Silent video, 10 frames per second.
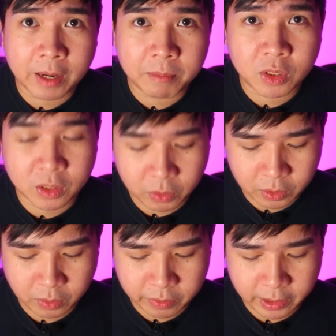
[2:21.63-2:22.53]
I'm just going
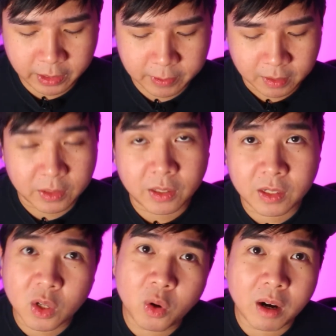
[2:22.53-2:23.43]
to agree because
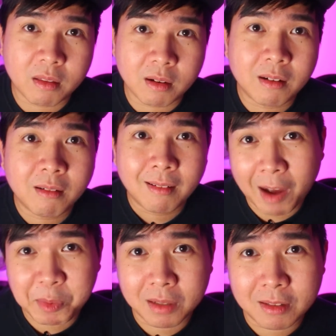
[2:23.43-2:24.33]
there's no other
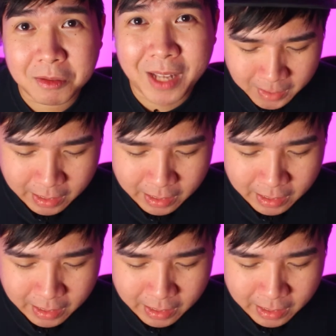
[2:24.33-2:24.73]
options.